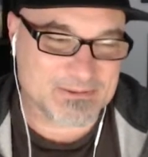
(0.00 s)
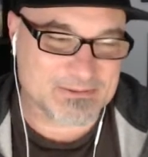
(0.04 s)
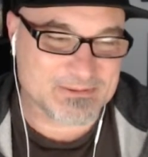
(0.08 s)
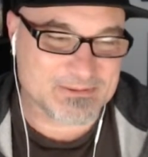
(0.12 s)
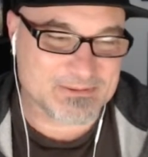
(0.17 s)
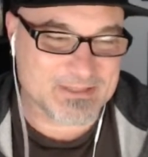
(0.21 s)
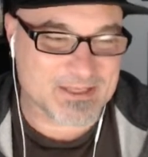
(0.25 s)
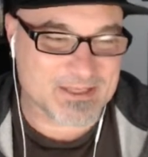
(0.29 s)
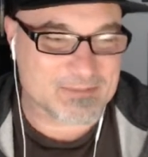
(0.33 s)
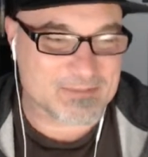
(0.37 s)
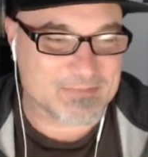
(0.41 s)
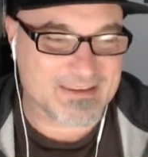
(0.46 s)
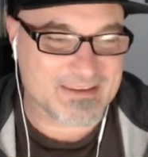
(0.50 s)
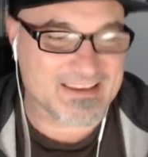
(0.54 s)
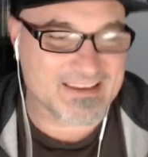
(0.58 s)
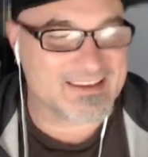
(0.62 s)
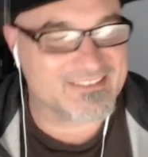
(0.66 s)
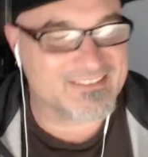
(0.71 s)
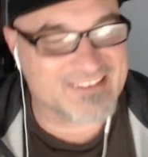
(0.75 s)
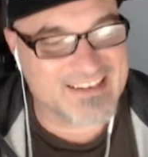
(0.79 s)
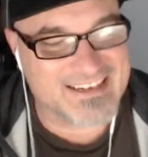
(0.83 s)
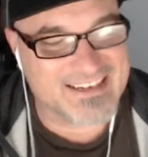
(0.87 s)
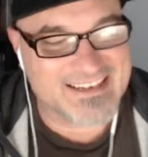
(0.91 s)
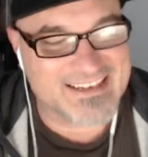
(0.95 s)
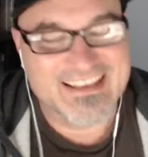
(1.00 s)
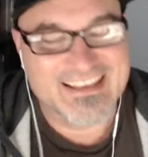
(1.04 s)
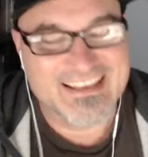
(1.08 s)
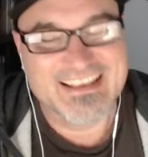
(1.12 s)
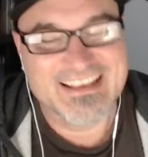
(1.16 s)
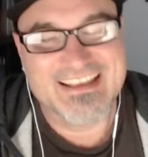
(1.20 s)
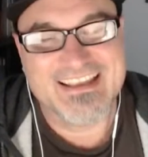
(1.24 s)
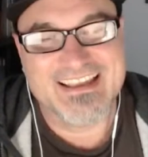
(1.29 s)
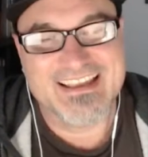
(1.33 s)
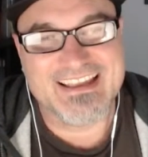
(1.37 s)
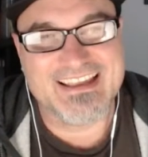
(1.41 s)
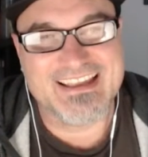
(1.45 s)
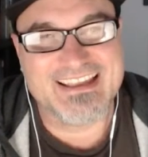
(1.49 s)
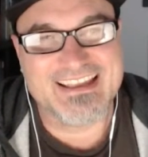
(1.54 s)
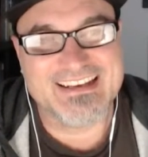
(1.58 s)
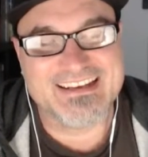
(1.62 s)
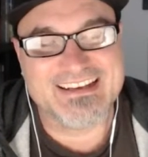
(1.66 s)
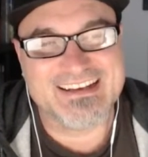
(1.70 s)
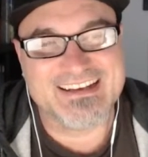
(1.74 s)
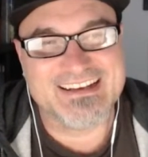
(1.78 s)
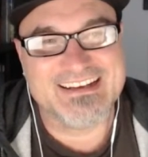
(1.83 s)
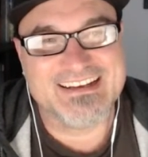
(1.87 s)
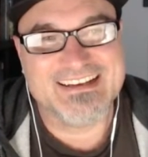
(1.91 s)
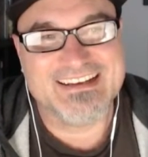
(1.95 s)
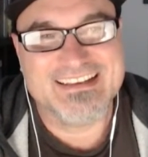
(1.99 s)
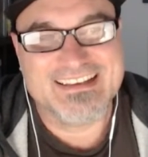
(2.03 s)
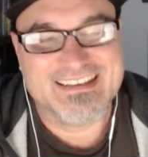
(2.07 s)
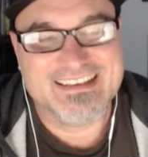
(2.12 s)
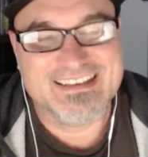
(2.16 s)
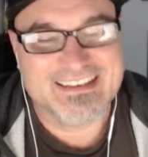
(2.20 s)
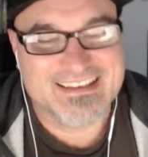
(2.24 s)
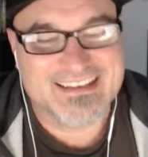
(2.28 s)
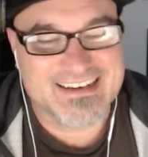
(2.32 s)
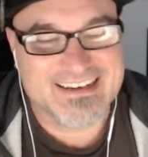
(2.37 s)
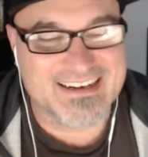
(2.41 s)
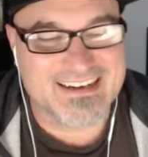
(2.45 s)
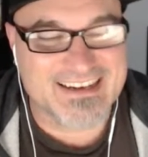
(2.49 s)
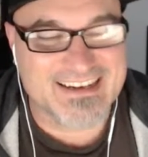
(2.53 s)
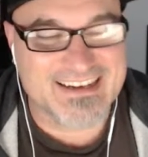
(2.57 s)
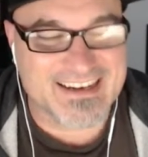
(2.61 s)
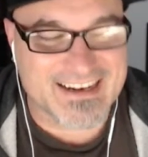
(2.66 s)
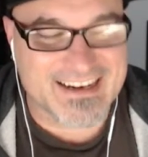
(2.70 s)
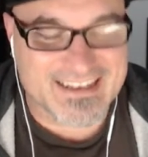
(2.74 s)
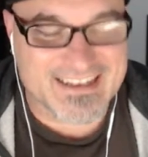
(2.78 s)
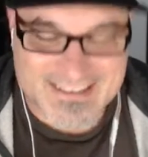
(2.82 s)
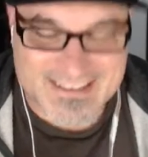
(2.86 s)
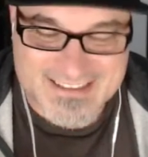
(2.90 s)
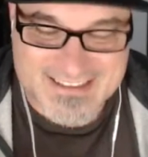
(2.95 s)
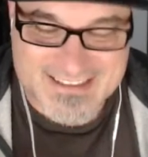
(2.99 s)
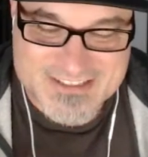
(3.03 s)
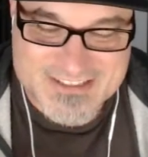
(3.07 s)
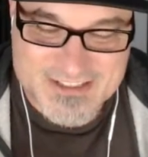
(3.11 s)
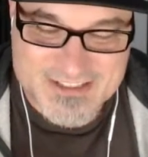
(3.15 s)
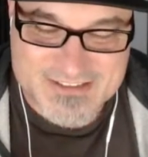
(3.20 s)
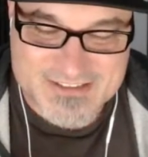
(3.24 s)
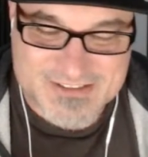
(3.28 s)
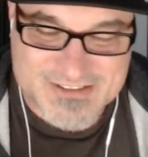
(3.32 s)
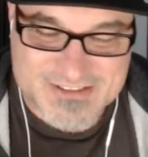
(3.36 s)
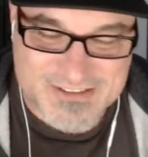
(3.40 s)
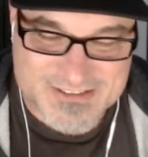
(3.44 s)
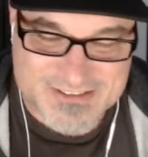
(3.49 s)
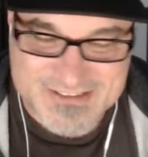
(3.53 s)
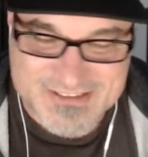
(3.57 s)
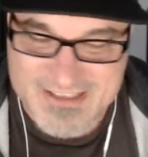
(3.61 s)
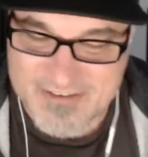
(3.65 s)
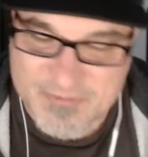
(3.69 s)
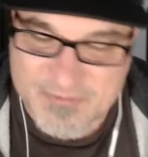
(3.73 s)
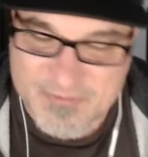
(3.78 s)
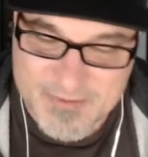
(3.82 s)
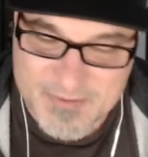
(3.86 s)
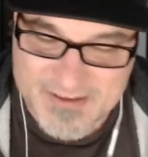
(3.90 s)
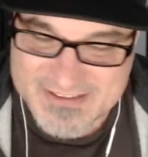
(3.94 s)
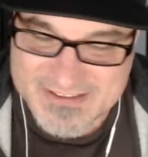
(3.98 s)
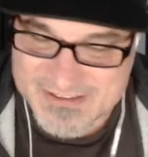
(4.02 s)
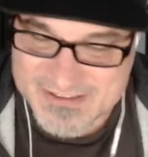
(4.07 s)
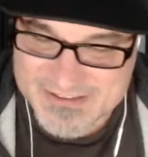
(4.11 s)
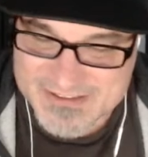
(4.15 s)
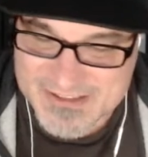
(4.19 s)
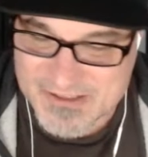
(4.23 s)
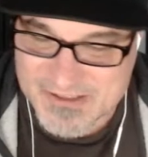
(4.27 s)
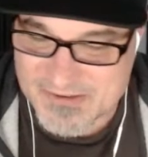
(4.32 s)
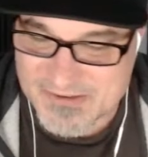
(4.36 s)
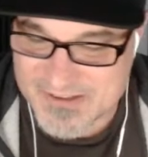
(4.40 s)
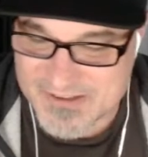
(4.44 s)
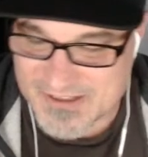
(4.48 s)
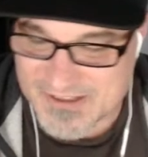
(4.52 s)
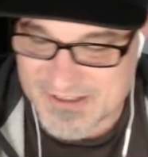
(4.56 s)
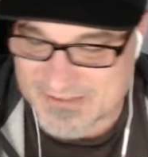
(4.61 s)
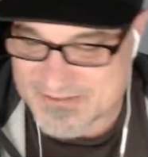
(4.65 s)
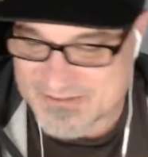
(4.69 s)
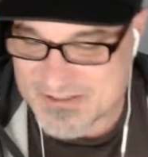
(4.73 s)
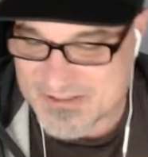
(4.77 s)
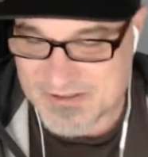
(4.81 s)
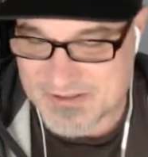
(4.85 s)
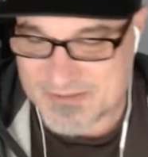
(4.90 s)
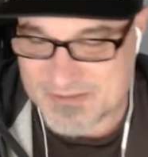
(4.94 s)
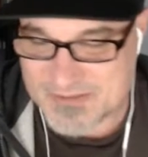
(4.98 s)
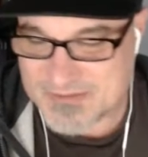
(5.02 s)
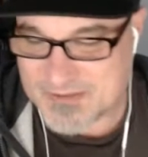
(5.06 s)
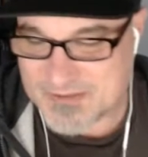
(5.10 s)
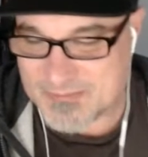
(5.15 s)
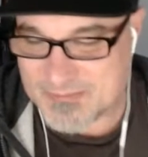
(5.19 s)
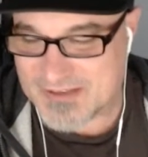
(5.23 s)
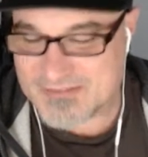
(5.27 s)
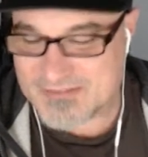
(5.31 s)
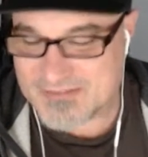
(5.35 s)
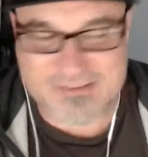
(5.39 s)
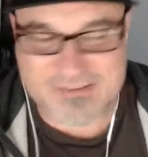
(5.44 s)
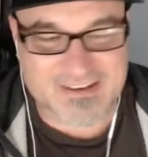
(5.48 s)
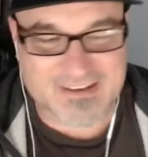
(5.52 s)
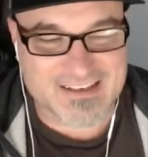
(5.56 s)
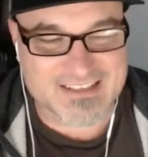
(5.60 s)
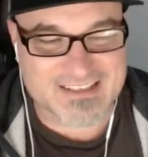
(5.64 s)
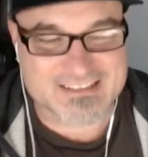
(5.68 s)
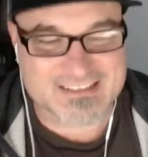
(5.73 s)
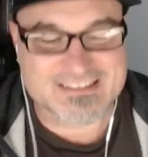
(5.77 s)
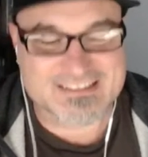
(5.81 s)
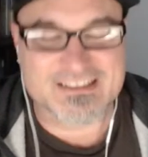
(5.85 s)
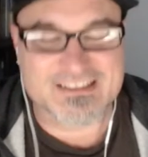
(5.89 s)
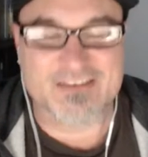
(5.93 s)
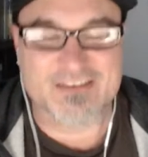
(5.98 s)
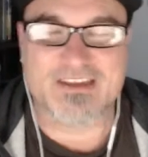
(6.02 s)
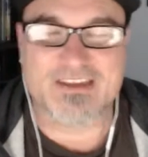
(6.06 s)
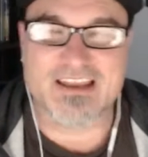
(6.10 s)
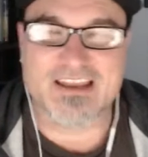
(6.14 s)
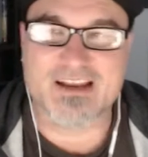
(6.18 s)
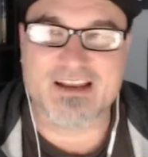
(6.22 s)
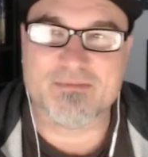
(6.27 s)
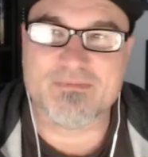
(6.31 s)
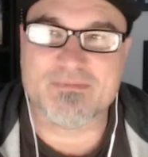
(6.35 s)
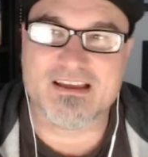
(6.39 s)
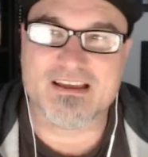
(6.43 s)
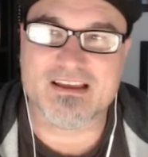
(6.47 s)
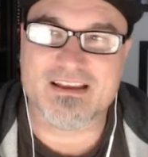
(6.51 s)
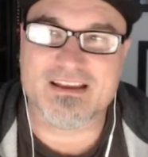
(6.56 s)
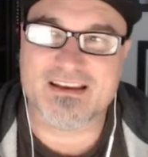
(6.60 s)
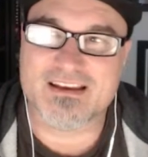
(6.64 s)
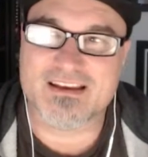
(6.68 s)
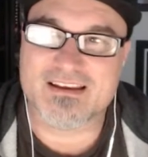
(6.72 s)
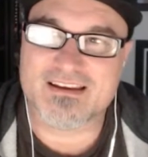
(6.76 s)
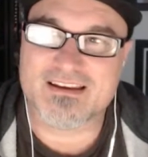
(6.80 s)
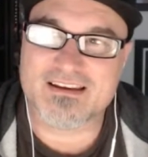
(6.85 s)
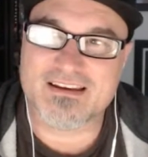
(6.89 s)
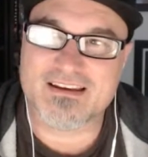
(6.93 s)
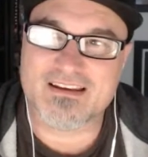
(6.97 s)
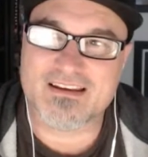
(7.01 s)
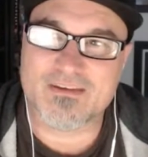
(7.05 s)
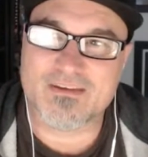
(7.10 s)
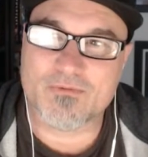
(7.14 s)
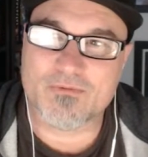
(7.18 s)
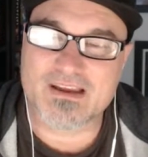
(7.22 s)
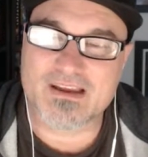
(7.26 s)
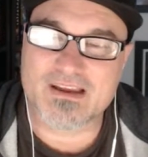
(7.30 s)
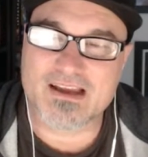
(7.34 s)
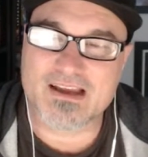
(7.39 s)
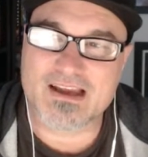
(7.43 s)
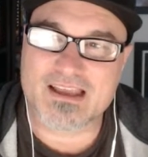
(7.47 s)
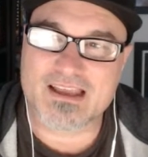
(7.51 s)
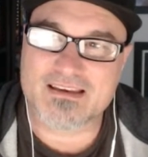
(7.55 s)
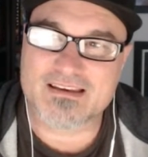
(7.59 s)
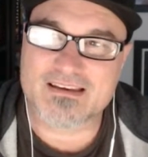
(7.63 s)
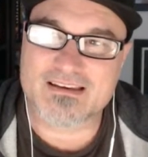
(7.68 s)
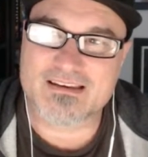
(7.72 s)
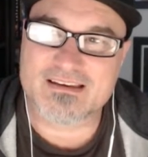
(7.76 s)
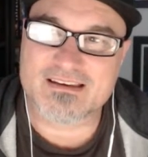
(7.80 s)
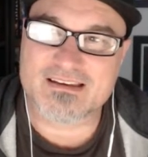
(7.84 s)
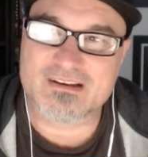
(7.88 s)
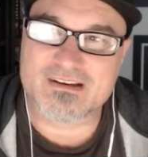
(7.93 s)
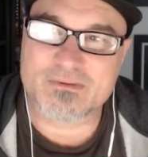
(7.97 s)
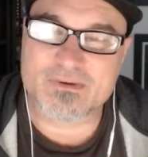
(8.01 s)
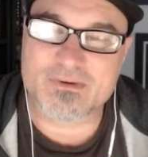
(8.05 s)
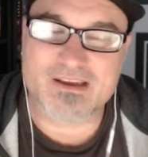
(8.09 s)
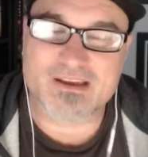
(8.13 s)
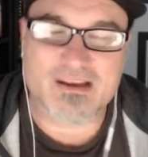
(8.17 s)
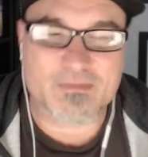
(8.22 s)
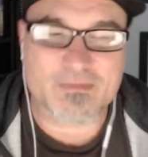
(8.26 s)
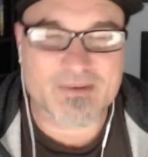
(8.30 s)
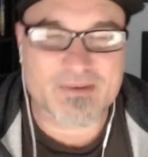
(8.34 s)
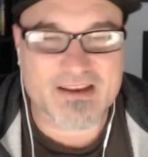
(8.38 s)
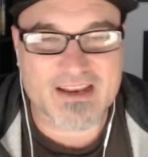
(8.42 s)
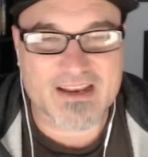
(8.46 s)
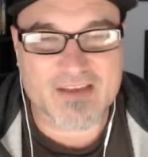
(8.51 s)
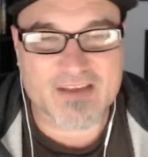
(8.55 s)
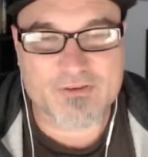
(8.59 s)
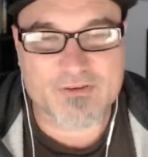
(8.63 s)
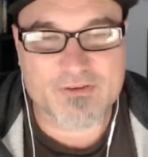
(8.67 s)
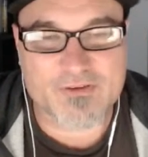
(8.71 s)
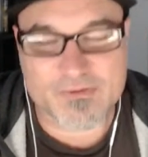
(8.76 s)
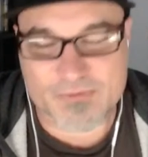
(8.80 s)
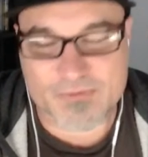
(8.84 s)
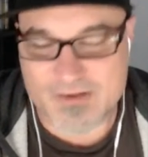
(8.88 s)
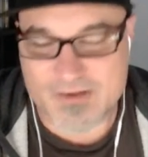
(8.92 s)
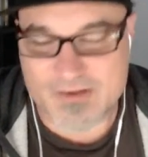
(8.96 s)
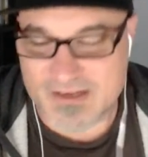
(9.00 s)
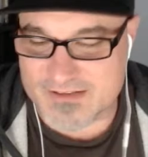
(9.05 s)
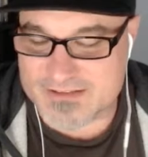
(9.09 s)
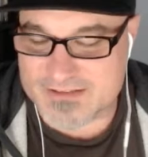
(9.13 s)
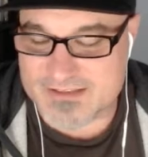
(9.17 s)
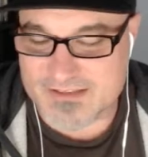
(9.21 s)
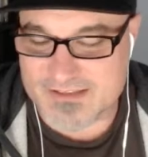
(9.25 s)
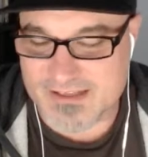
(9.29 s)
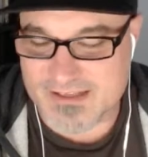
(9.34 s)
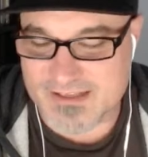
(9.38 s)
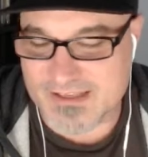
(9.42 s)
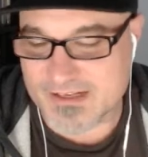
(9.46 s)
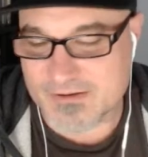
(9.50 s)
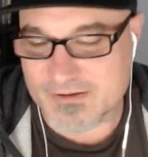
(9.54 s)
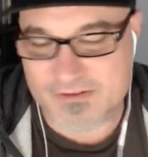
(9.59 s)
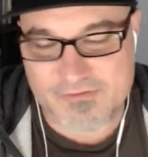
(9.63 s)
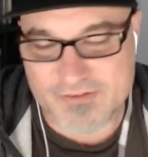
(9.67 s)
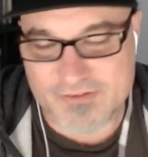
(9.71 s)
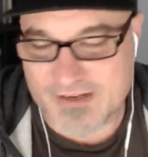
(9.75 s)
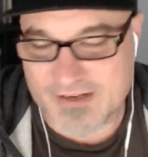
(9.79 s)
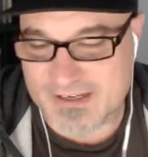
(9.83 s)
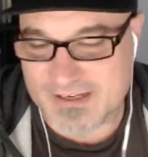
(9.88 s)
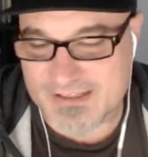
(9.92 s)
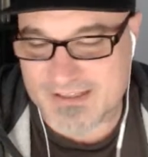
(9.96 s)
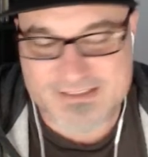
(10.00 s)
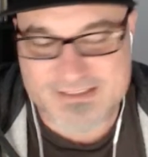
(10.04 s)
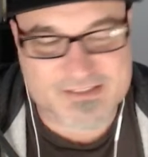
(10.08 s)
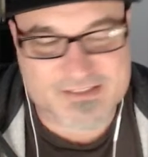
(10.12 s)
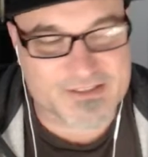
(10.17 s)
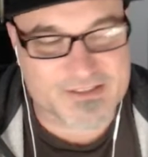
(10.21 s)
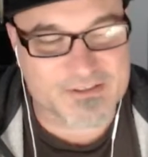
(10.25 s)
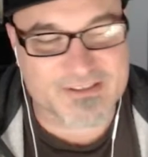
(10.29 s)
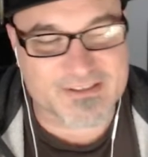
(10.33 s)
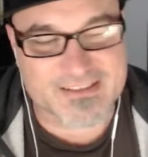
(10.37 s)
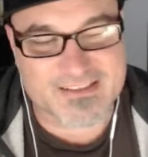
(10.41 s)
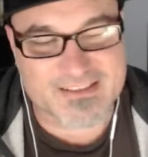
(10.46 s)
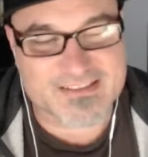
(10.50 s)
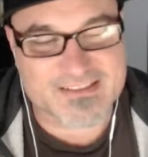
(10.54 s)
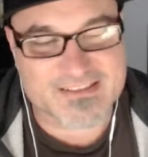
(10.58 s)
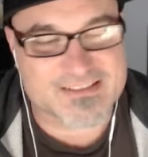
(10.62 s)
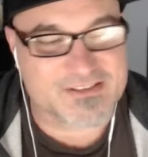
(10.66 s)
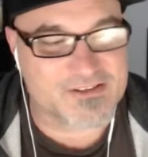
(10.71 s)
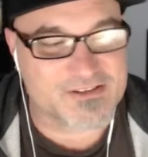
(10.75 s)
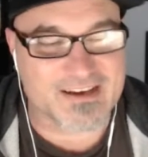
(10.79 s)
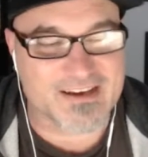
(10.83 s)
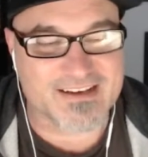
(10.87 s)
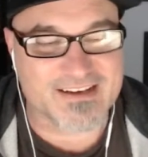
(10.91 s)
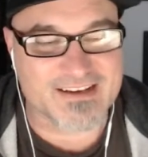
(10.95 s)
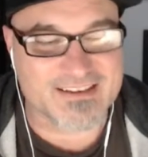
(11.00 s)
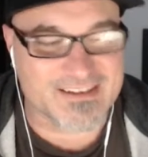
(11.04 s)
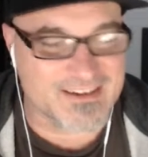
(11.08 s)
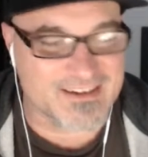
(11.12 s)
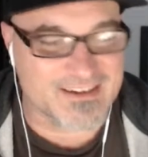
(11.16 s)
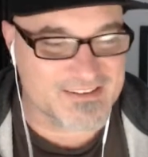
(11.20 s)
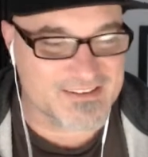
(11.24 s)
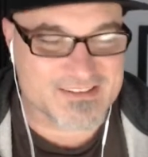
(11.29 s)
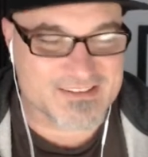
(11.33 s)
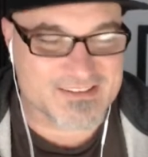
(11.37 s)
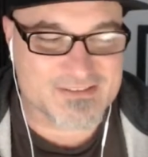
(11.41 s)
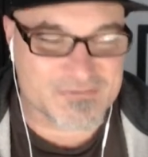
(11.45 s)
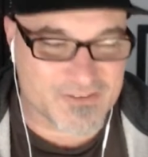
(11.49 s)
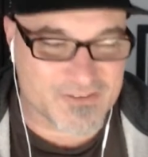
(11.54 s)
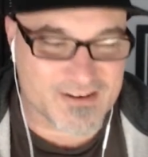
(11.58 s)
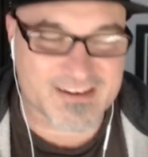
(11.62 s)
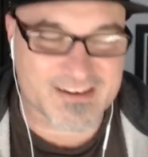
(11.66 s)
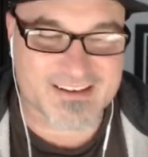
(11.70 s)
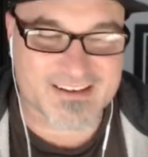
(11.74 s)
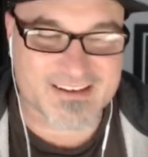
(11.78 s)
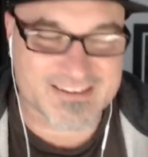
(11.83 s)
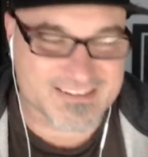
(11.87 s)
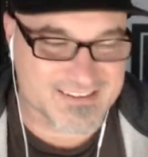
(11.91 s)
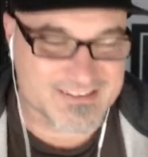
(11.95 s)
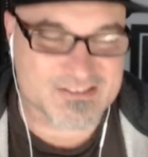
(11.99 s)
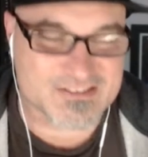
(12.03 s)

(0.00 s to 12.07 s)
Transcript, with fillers: Ooh, look at me, right? And the shit starts. Everybody starts going off script and being funny and stuff. And we got about halfway through the reading. I was just like, you know what, fuck it, let's do it. This is great. You know, this is funny.